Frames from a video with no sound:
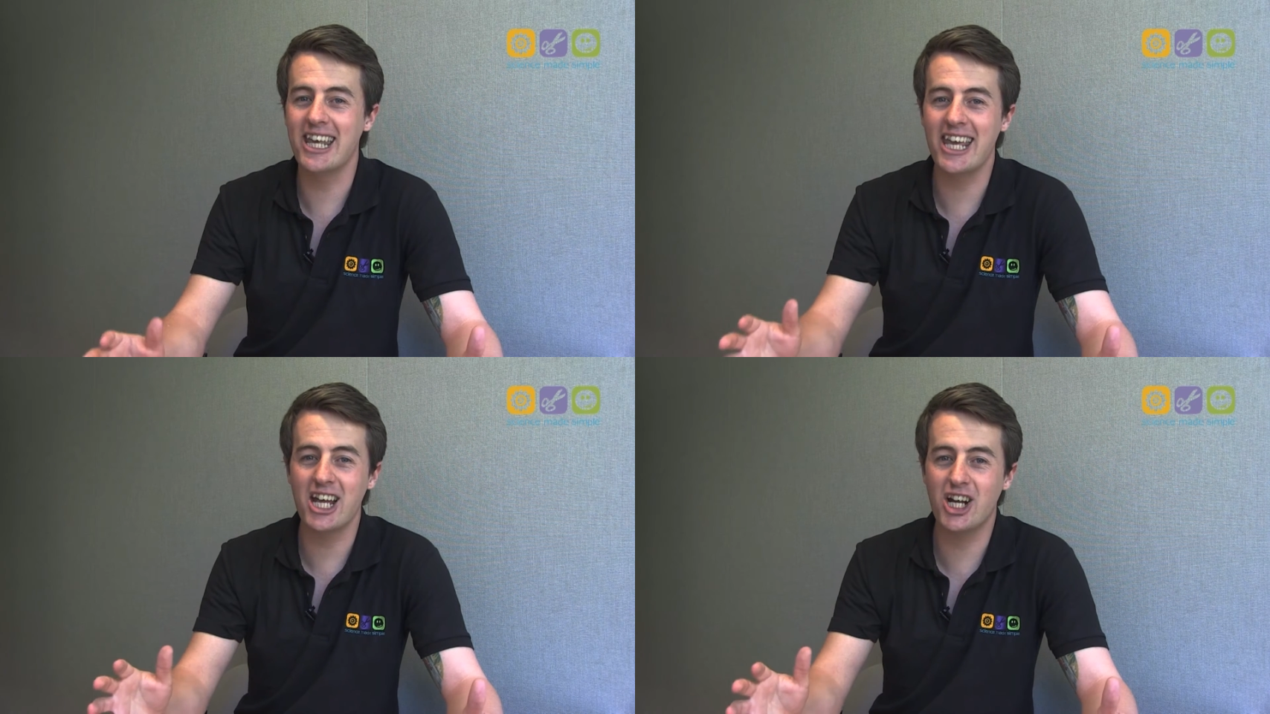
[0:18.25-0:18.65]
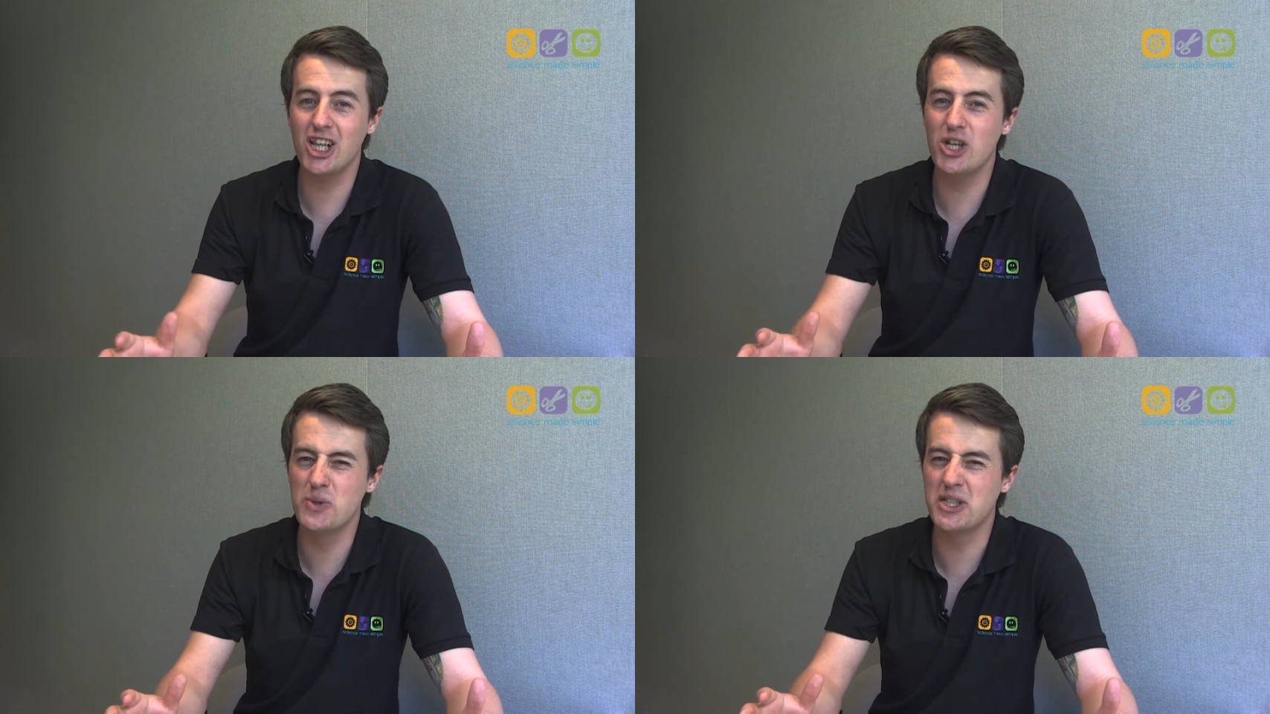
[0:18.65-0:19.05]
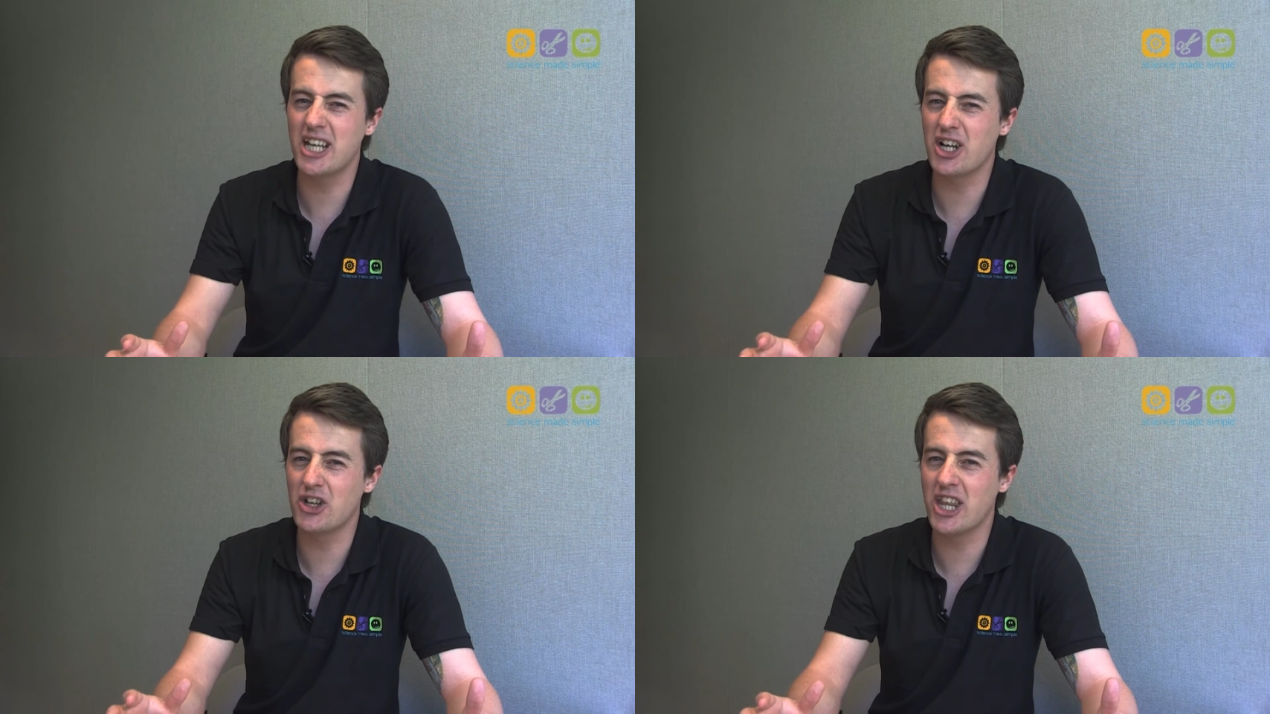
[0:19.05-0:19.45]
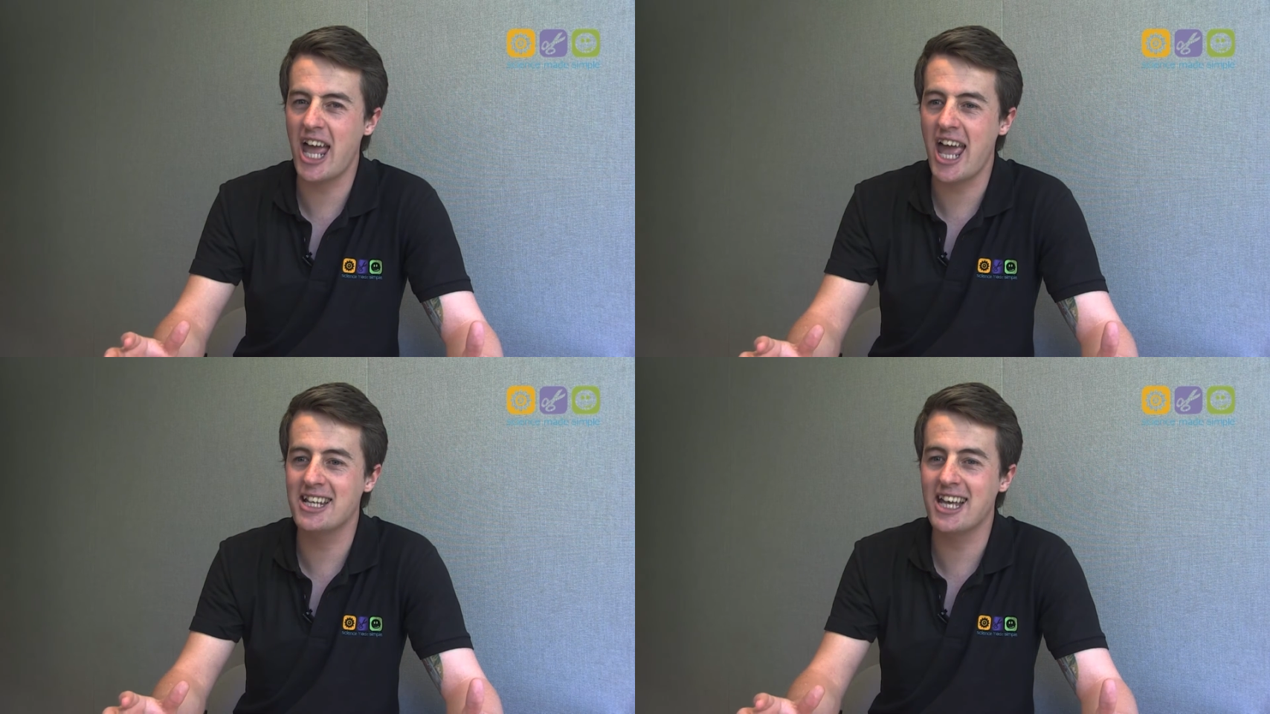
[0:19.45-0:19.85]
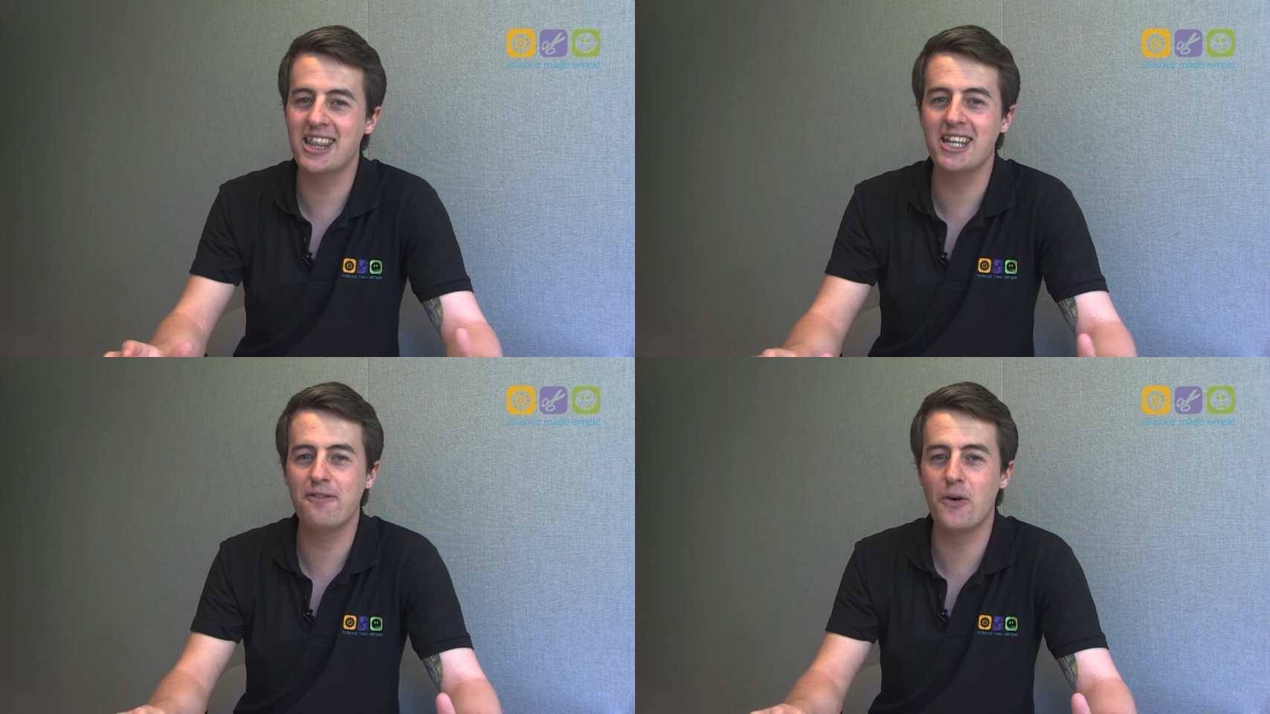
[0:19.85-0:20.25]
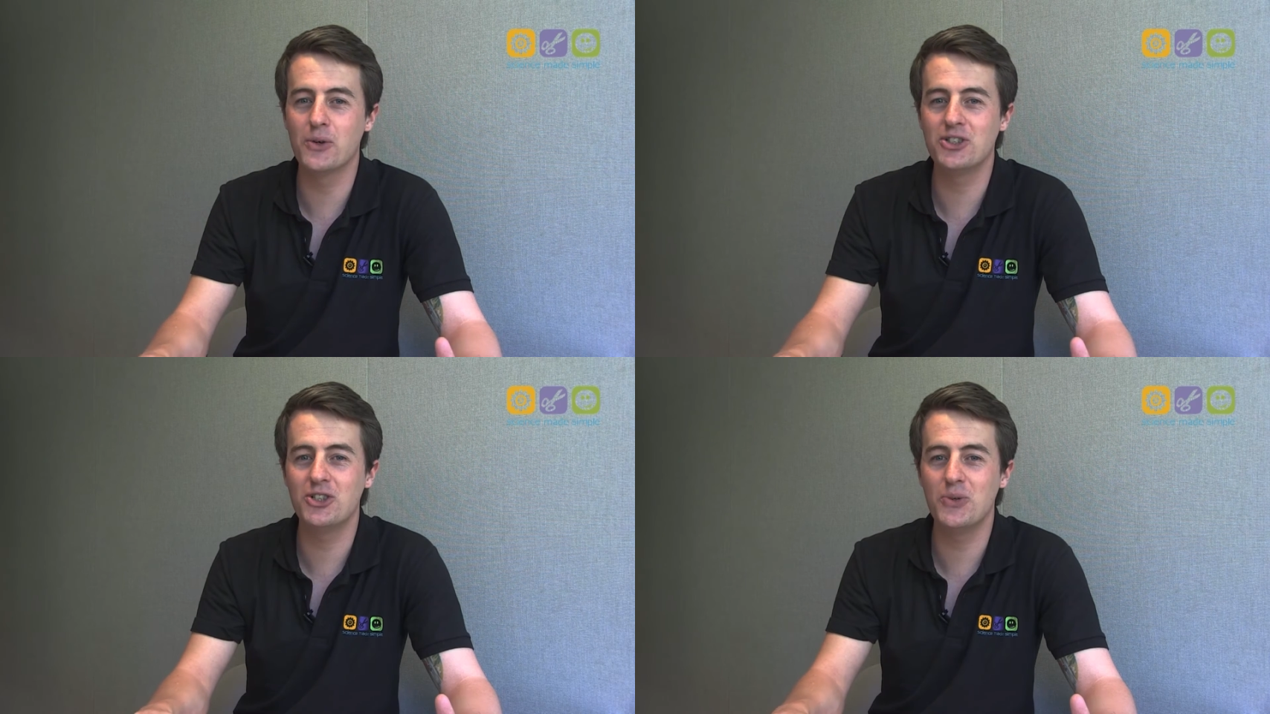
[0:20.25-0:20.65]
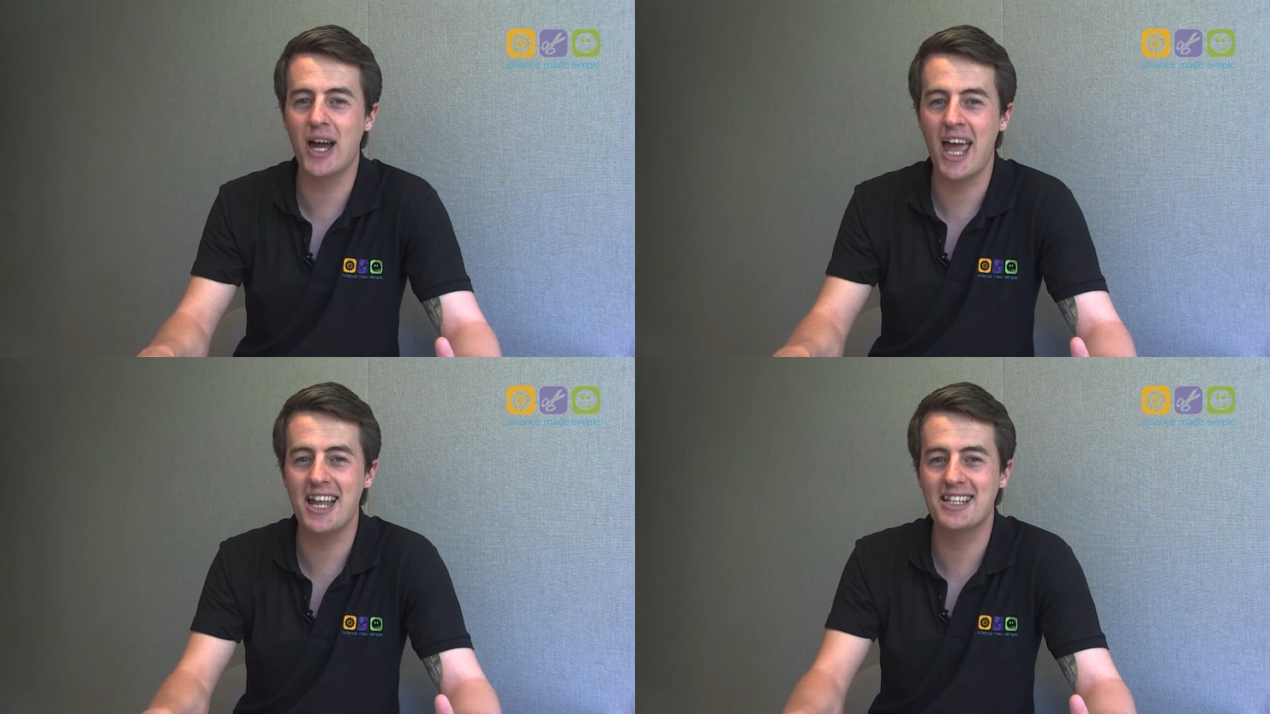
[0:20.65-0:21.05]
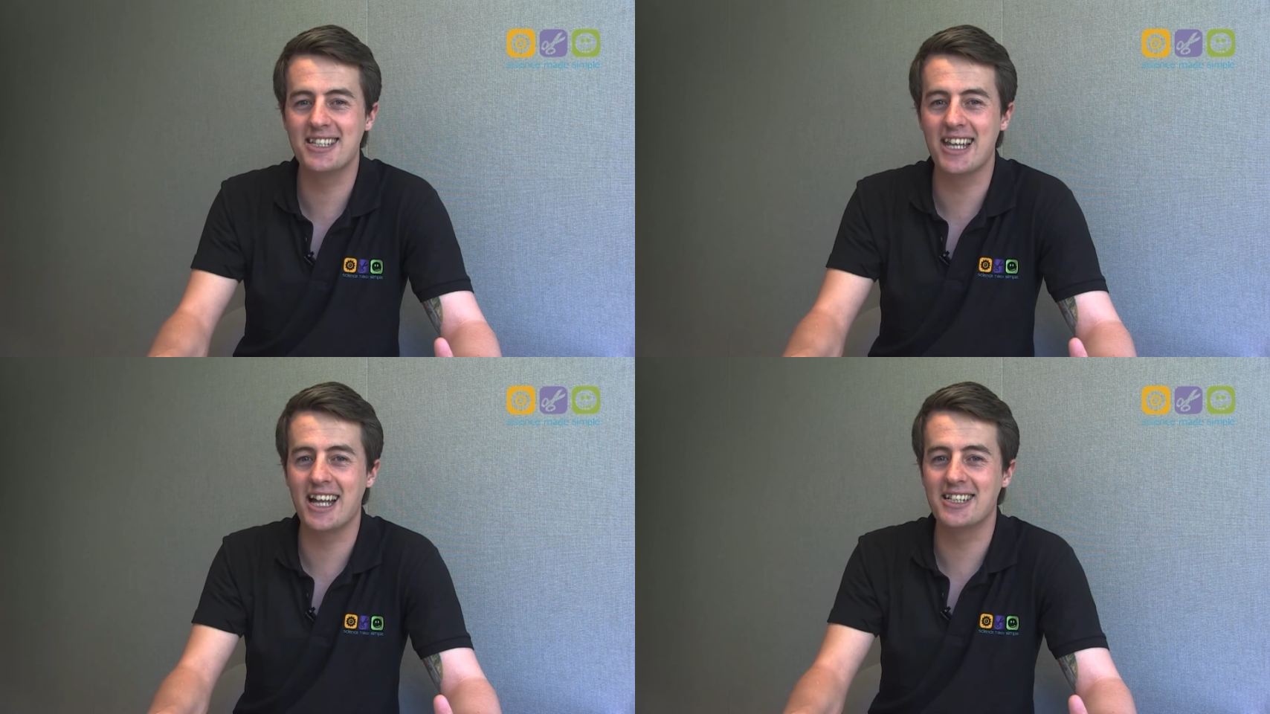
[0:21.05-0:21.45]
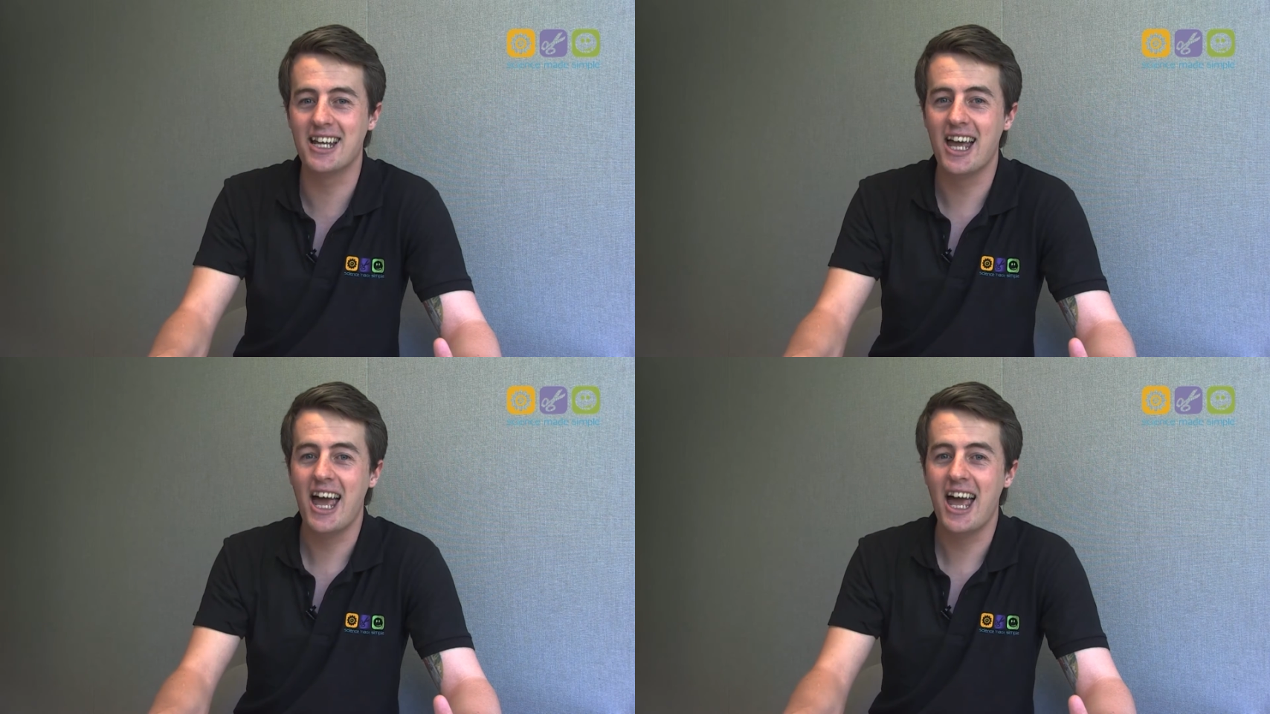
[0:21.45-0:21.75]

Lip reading: They get glue stuck on their head and they're forced to do a headstand